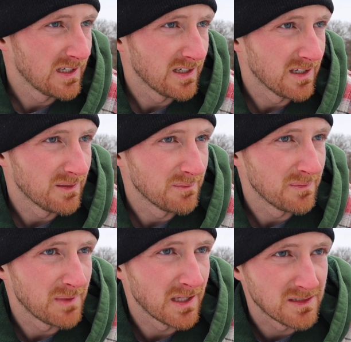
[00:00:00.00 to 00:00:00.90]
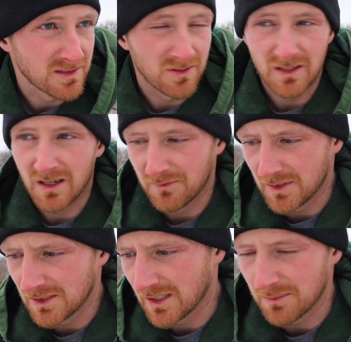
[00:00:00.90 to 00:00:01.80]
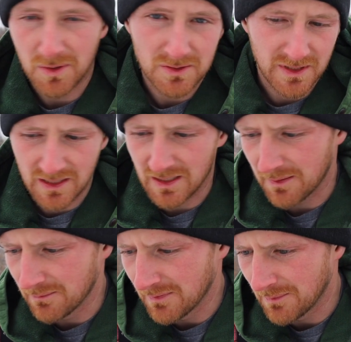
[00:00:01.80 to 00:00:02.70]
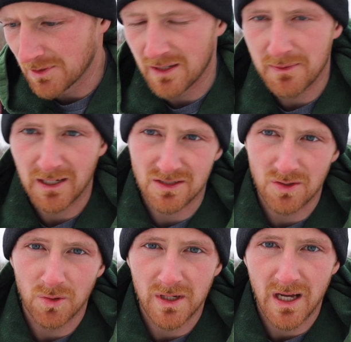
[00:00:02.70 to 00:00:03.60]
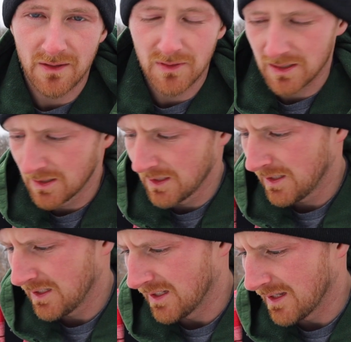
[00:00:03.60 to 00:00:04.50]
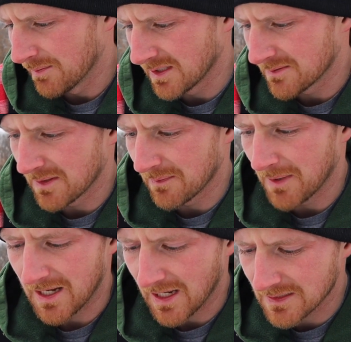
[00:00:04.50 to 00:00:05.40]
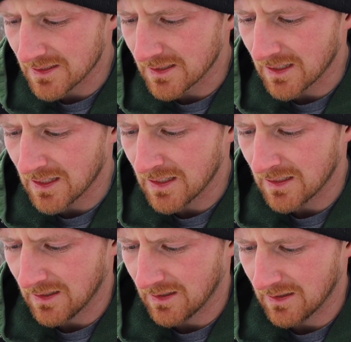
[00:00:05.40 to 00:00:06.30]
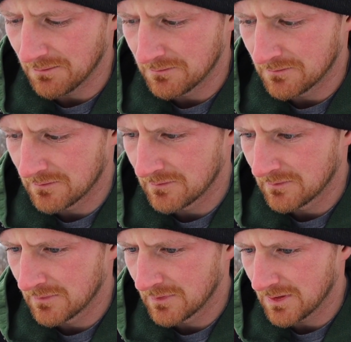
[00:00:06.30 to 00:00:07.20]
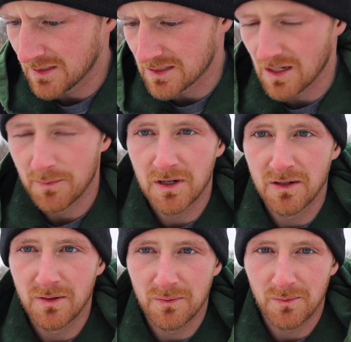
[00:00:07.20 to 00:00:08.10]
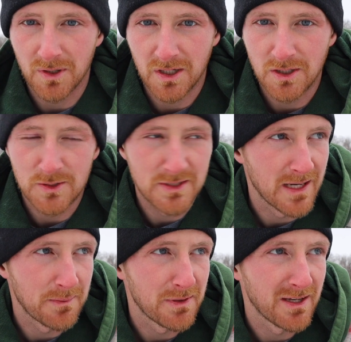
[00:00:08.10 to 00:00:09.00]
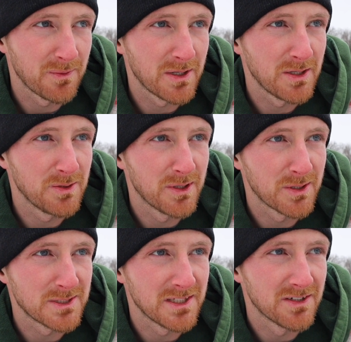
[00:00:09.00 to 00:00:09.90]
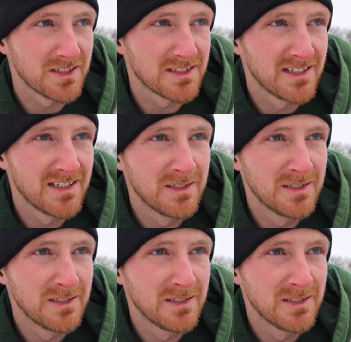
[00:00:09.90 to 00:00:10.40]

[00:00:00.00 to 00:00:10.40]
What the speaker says: Not just going out fishing and posting it. I'm trying to make a story out of it, and that brings me to my next thing. This summer we're gonna do the same thing. We're gonna do another series.